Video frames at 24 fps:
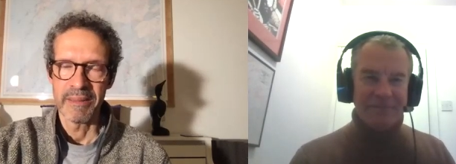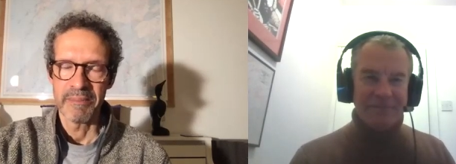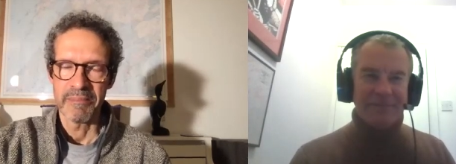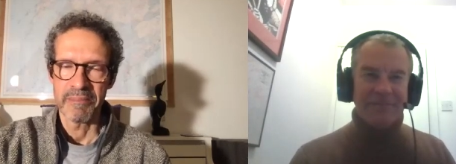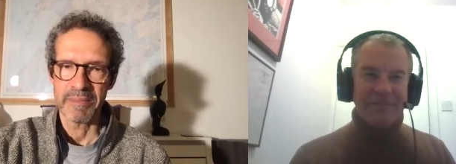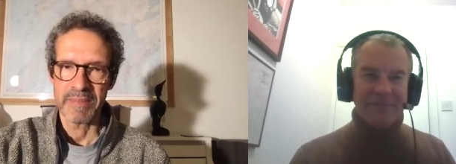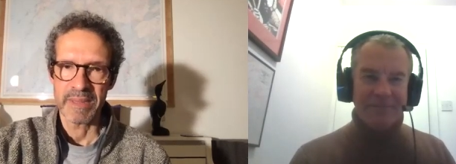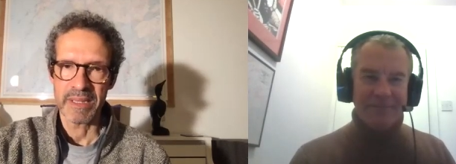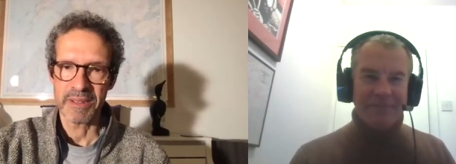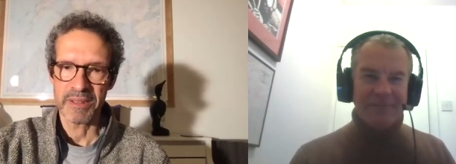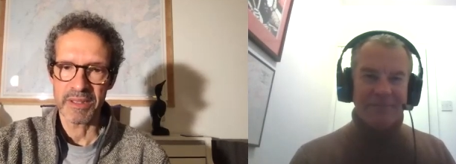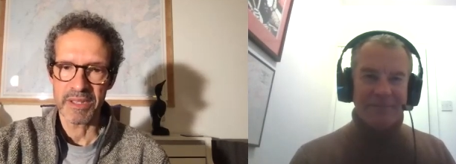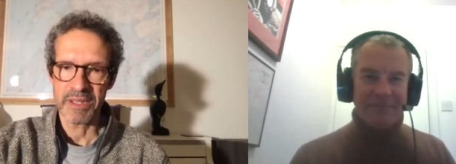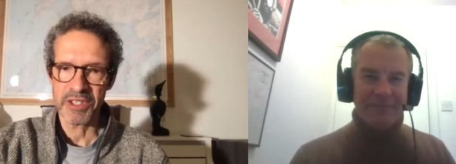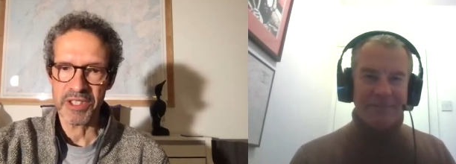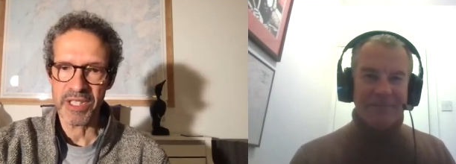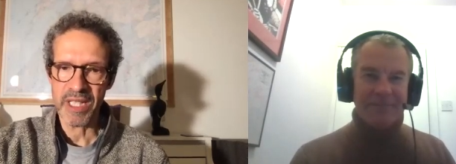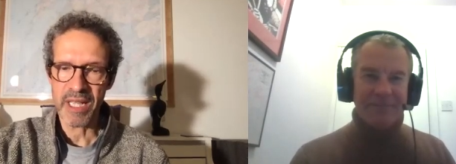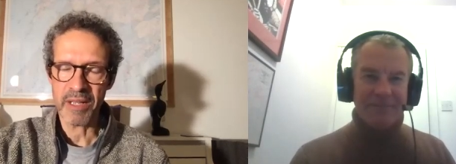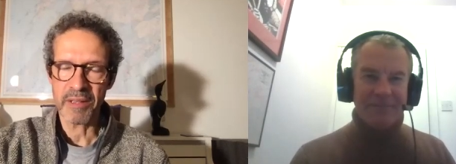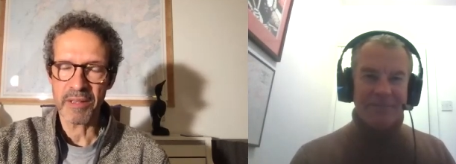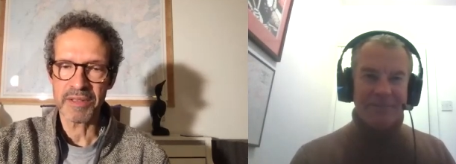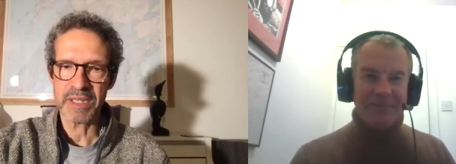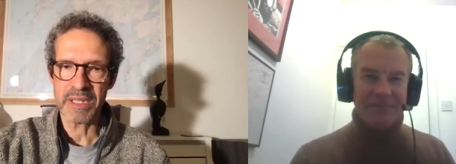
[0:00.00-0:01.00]
Speaker 1: the, the
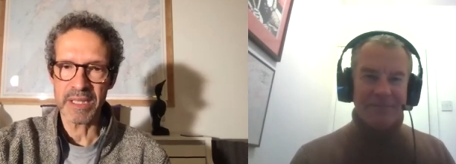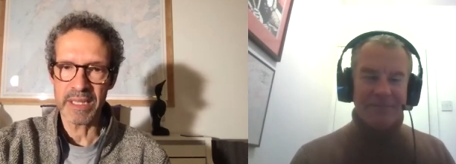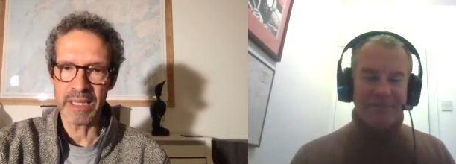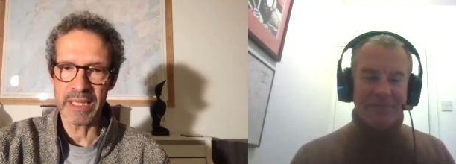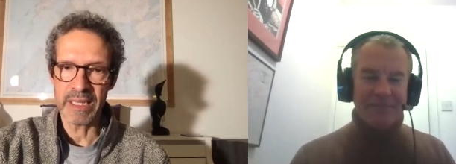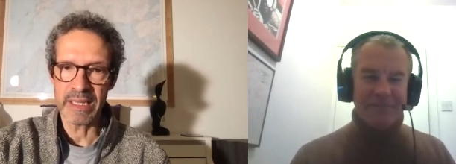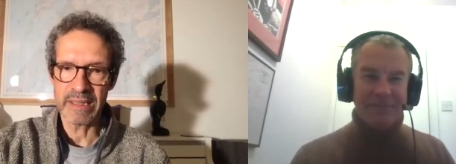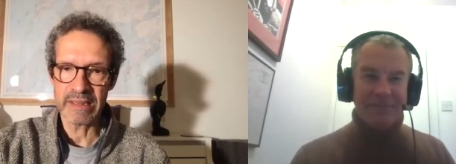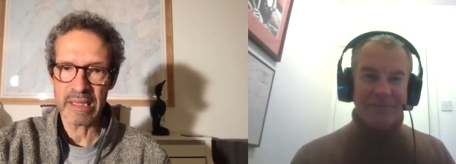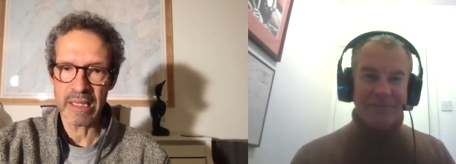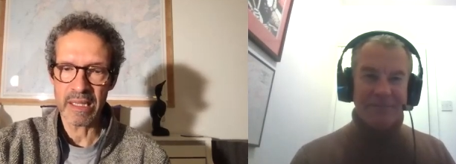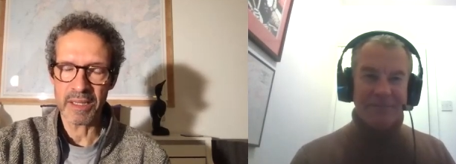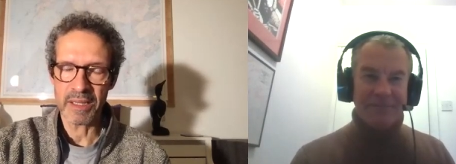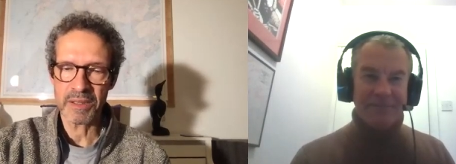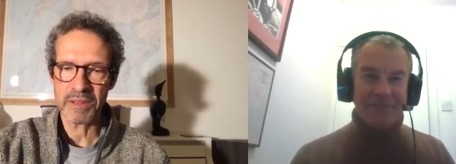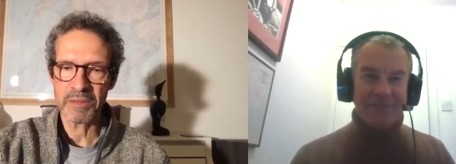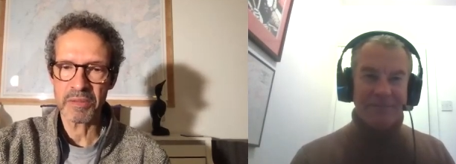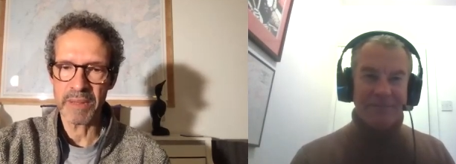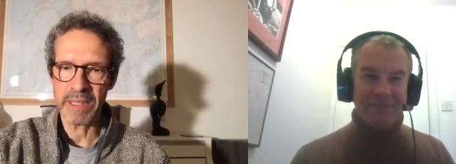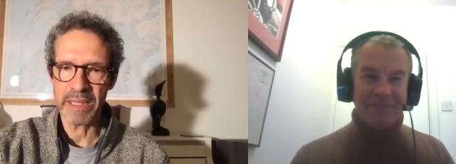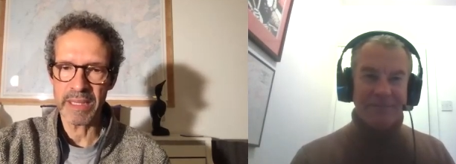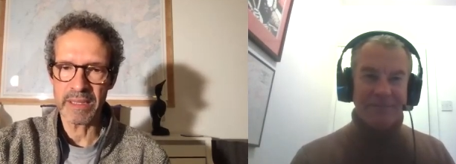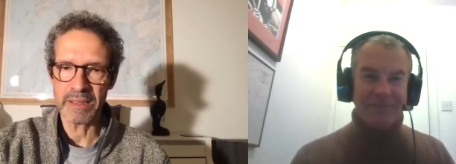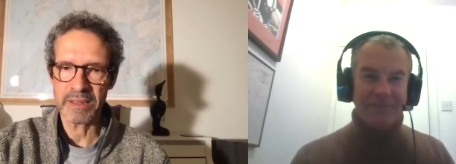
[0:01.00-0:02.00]
shelves in these last
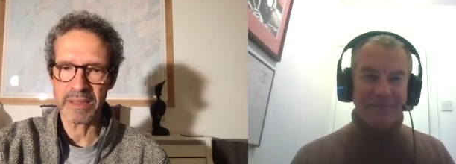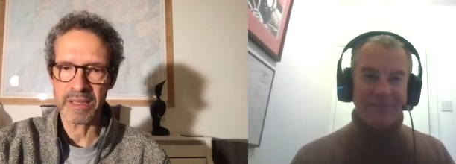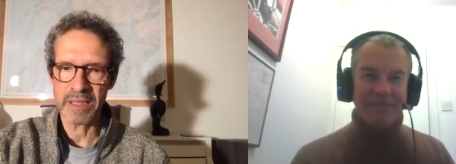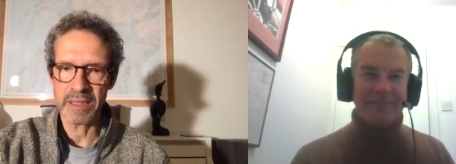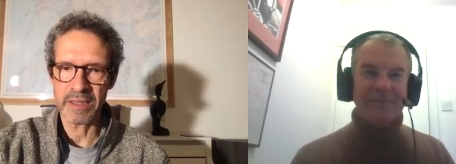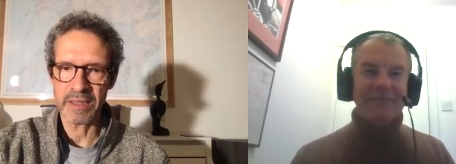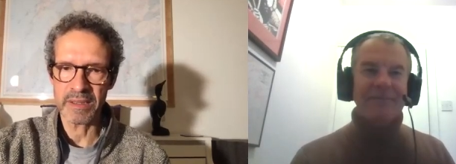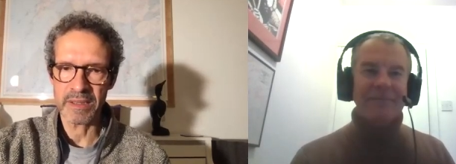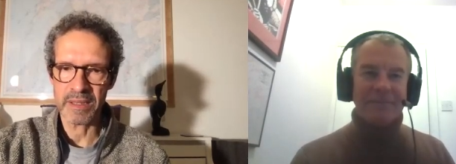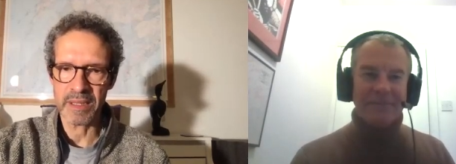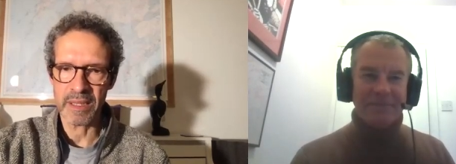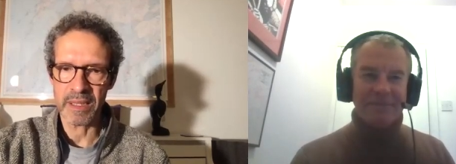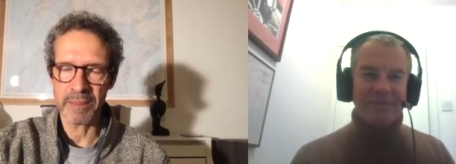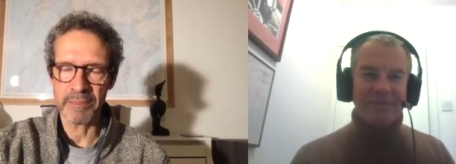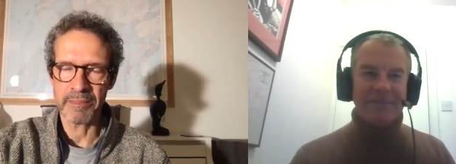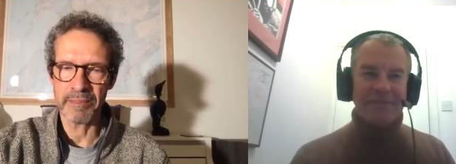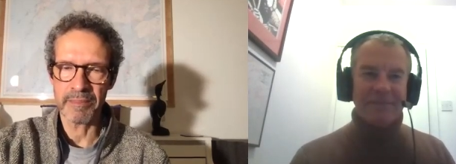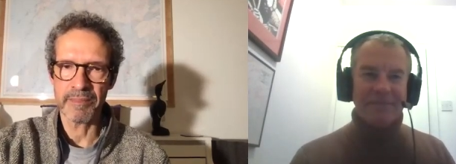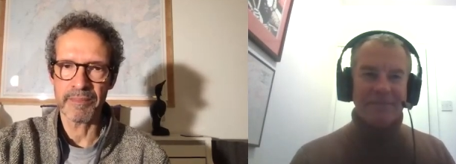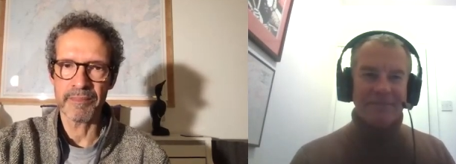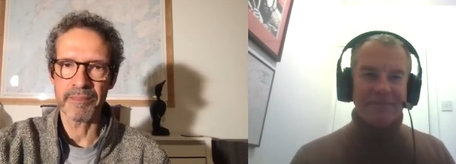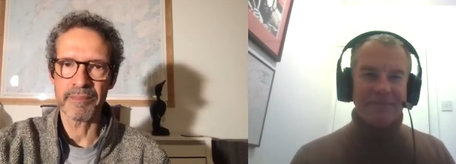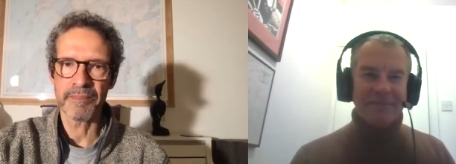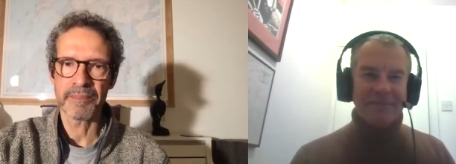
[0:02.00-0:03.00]
weeks since um,
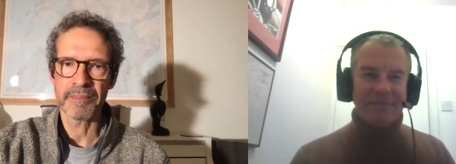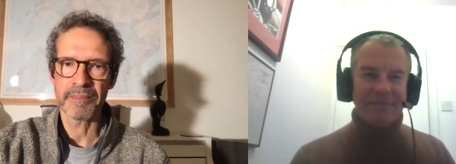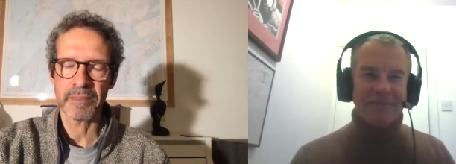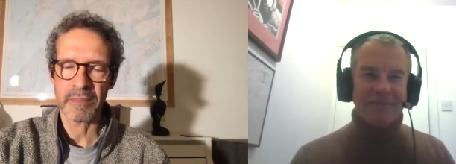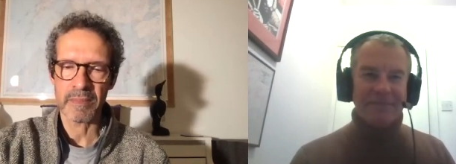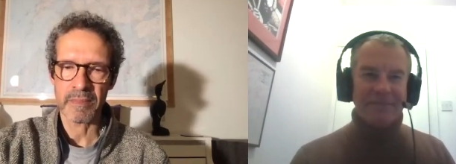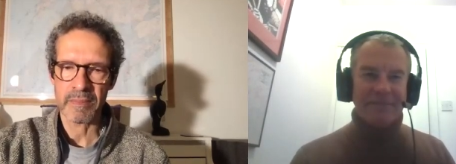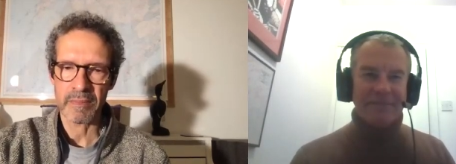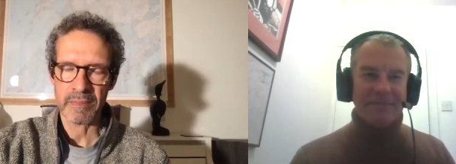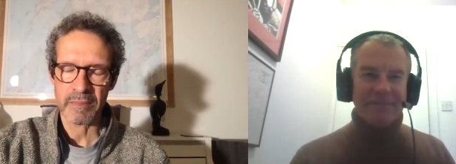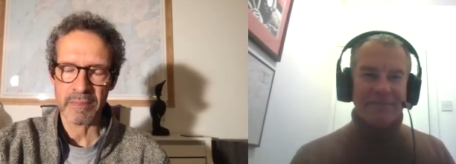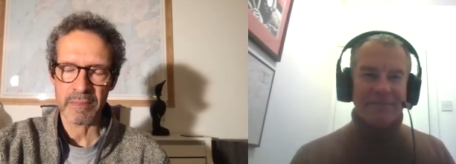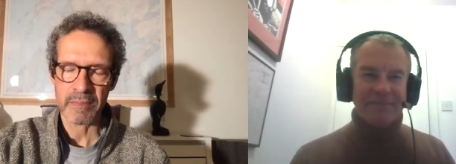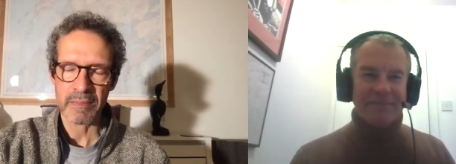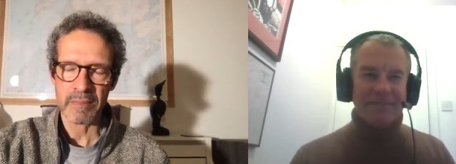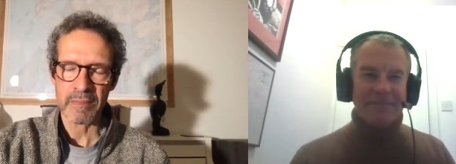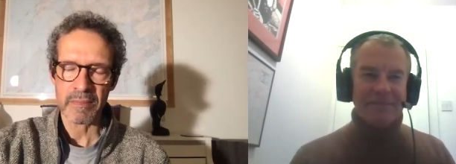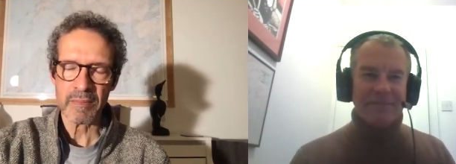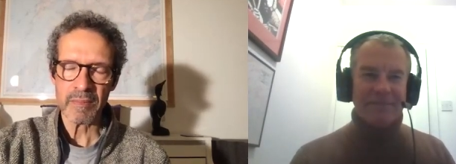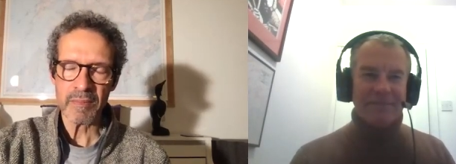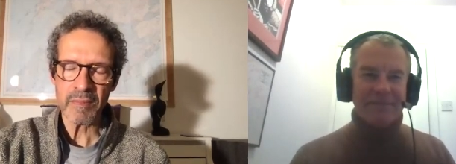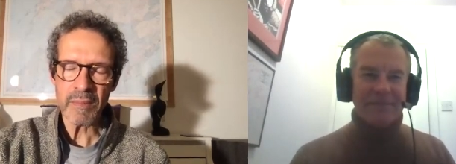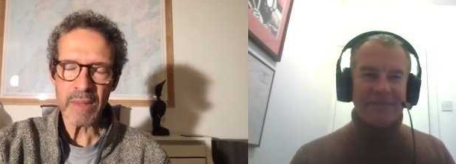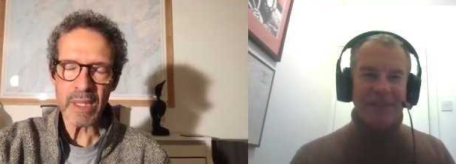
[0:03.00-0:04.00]

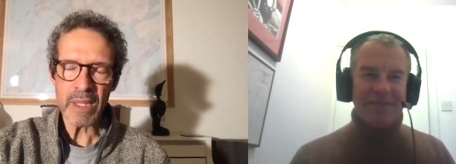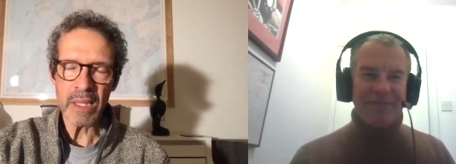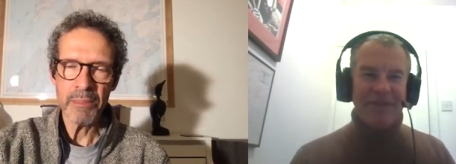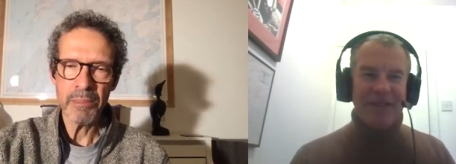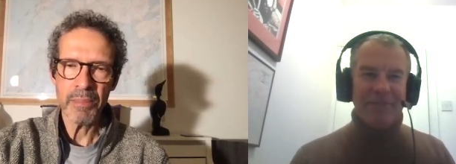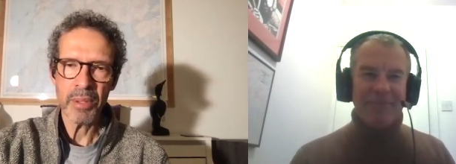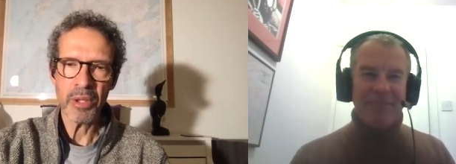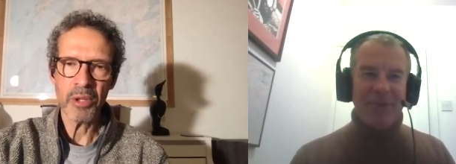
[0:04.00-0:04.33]
I think